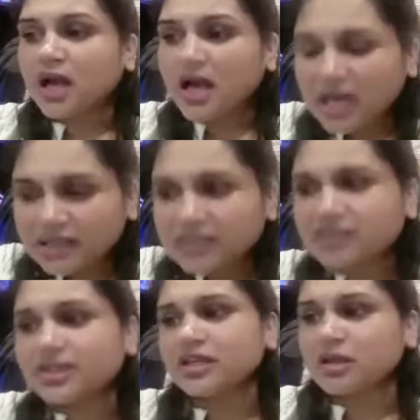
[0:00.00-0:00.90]
Other
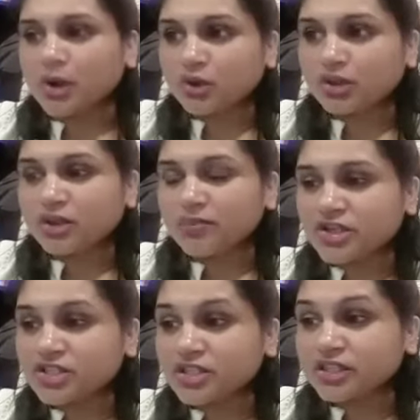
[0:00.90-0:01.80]
thing about the
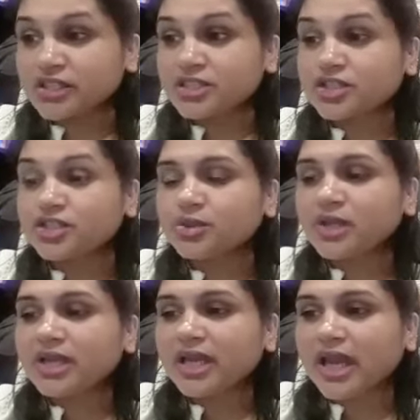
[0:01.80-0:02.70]
patient is,
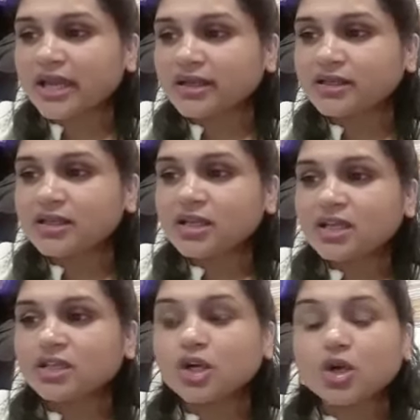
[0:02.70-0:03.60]
during anger,
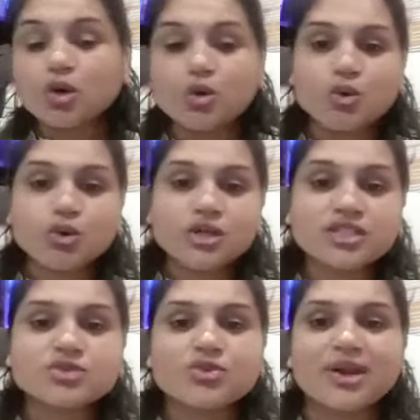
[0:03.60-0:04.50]
the cold
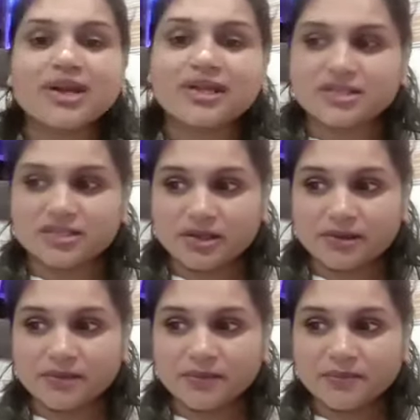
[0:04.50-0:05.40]
sweat is
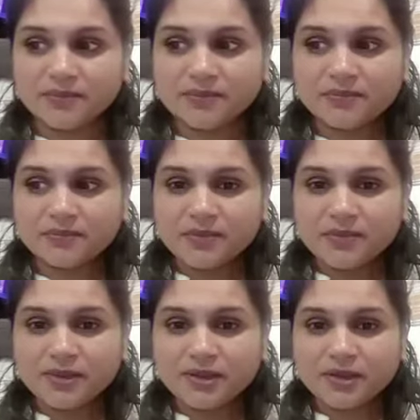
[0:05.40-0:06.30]
there.
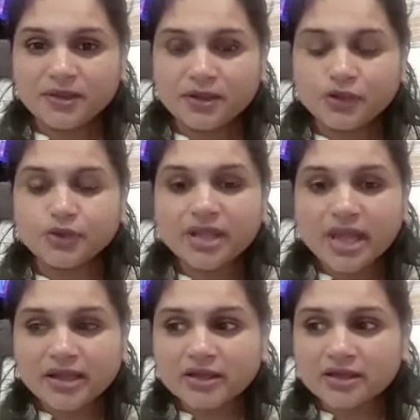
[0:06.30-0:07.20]
During
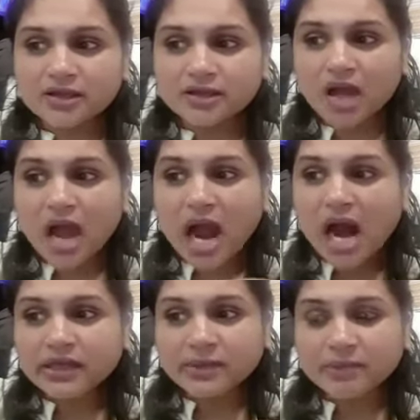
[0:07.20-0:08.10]
anger, the
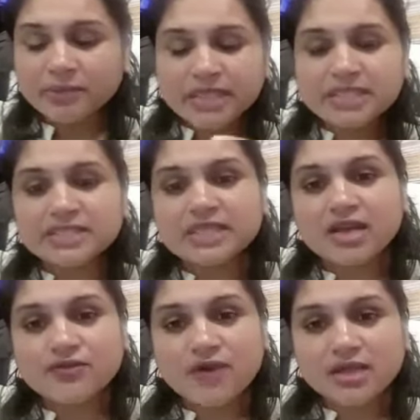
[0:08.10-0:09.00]
heart beats
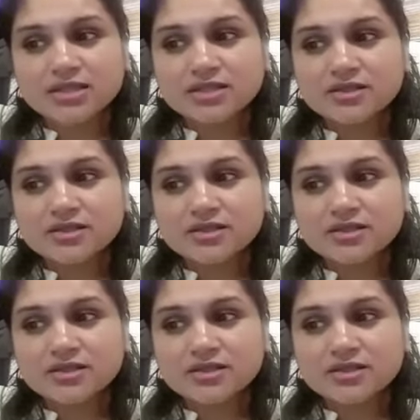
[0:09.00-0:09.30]
are fast.